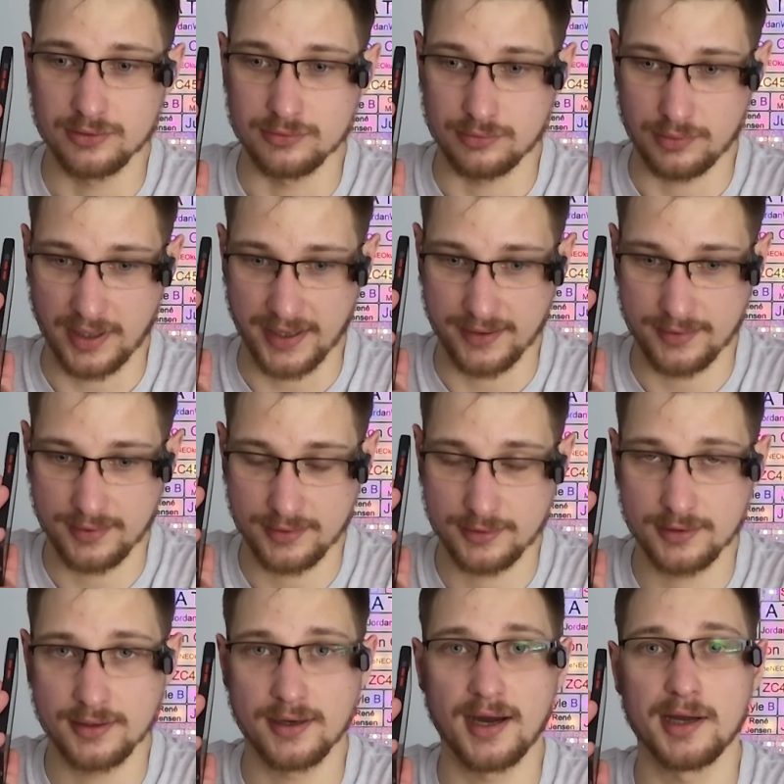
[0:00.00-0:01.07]
Right,
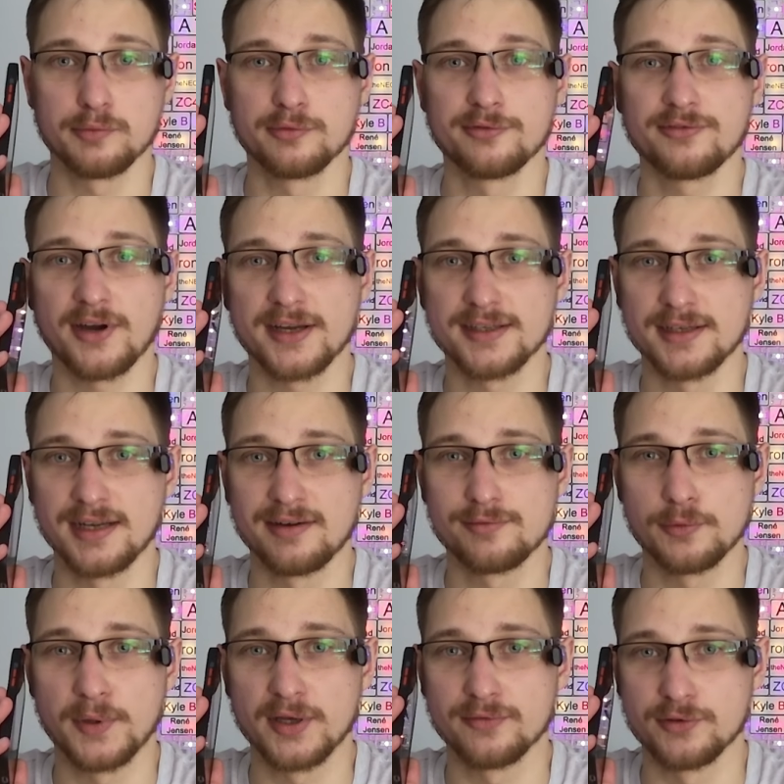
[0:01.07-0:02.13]
I will find
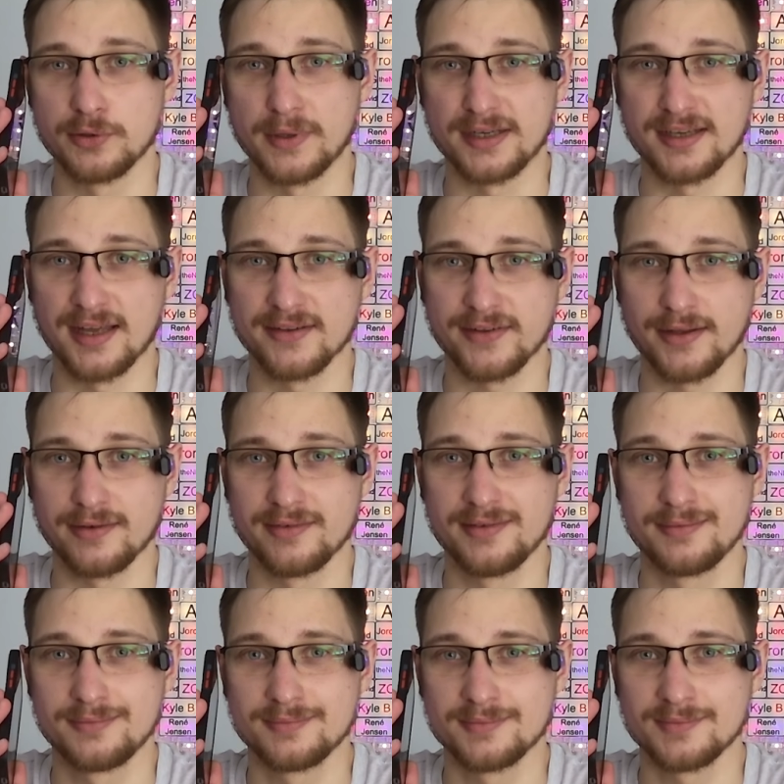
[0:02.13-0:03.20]
another way of doing that then.
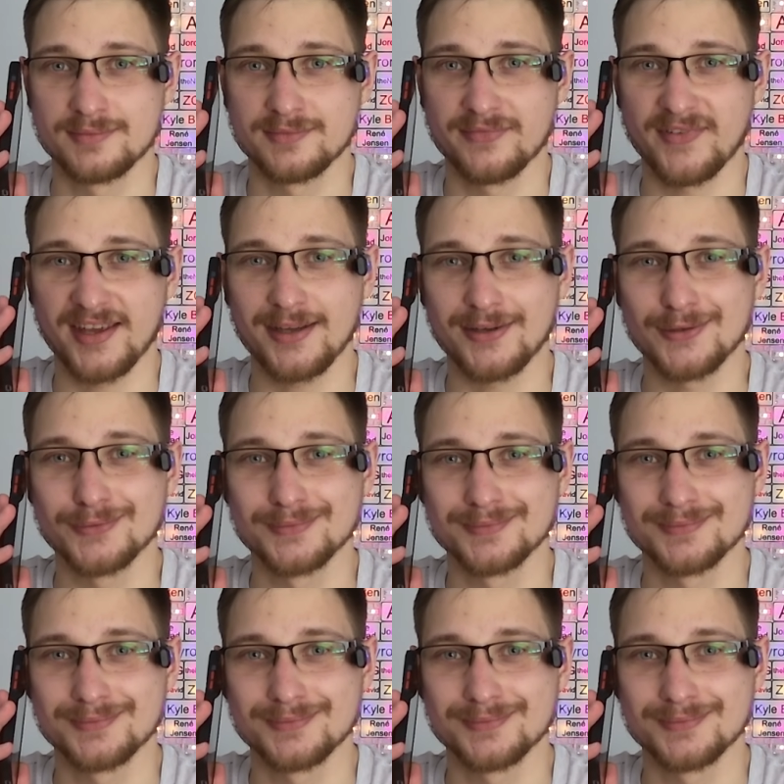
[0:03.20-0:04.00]
Thank you.